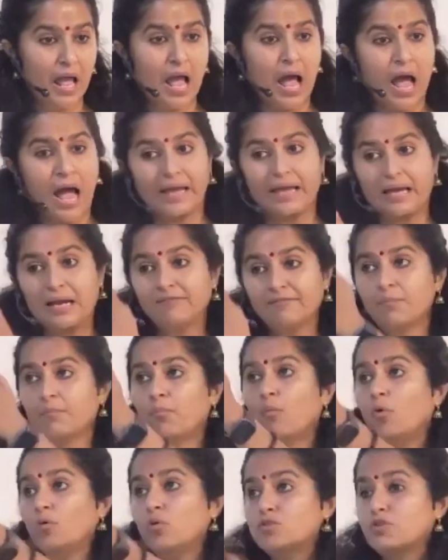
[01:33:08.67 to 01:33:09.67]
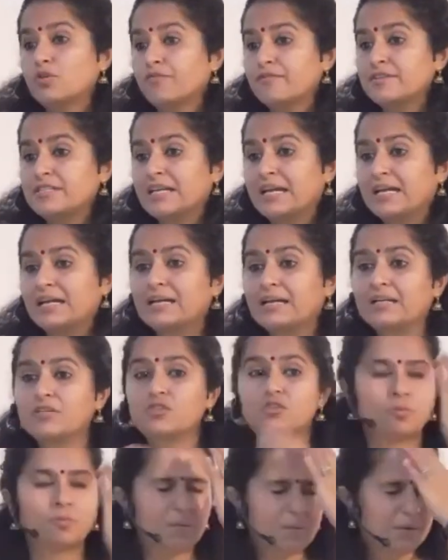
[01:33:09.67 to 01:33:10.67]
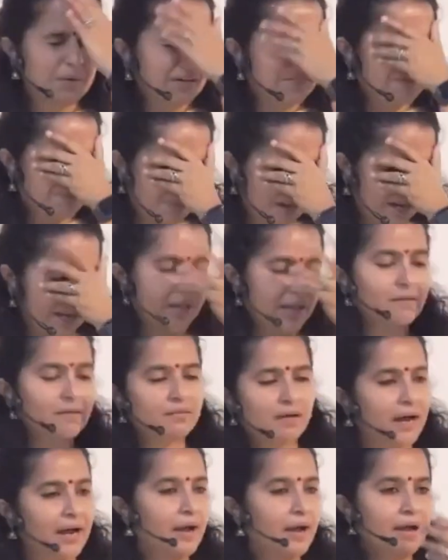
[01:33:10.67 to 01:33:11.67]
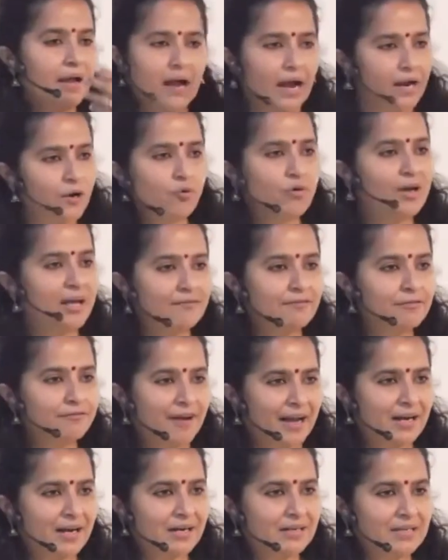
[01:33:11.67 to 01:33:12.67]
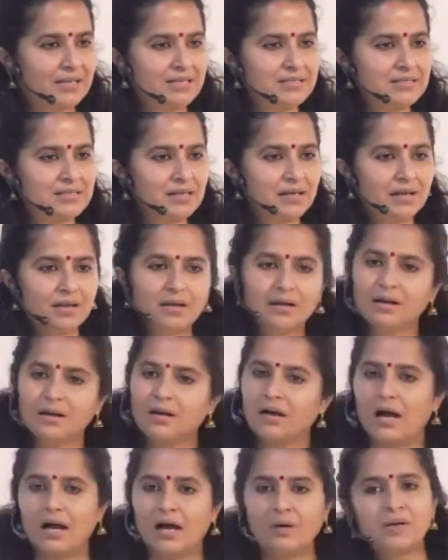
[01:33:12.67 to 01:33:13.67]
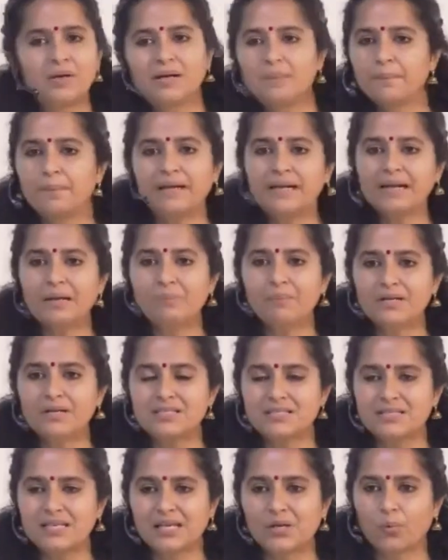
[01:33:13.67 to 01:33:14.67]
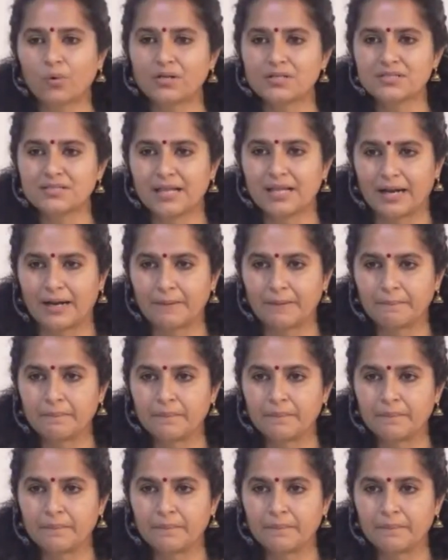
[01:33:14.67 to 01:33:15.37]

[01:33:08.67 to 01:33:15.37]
I can have the most sophisticated instrument, but if I don't have the faculties, I will completely miss seeing what is there.